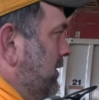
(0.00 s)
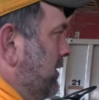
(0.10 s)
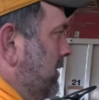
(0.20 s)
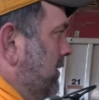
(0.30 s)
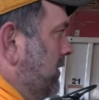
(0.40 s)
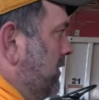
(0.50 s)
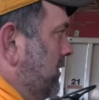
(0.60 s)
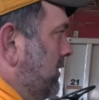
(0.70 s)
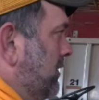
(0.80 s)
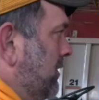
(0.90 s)
one of the other
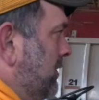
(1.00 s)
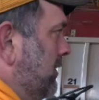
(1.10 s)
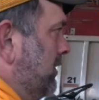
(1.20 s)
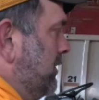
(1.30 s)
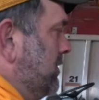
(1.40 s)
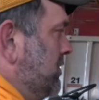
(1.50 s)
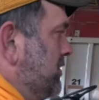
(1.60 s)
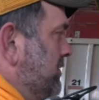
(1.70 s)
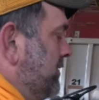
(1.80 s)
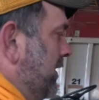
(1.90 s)
hooks got me in the
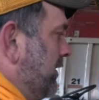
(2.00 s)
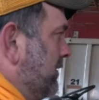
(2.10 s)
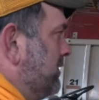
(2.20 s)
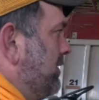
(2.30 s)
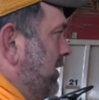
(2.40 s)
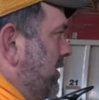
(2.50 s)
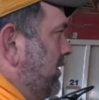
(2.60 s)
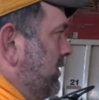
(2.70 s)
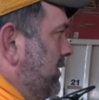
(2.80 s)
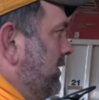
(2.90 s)
finger. Oh. So I
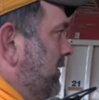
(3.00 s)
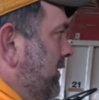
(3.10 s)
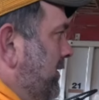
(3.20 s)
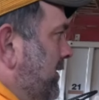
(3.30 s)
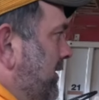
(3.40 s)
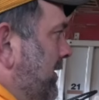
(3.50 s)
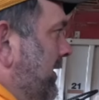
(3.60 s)
drove home with a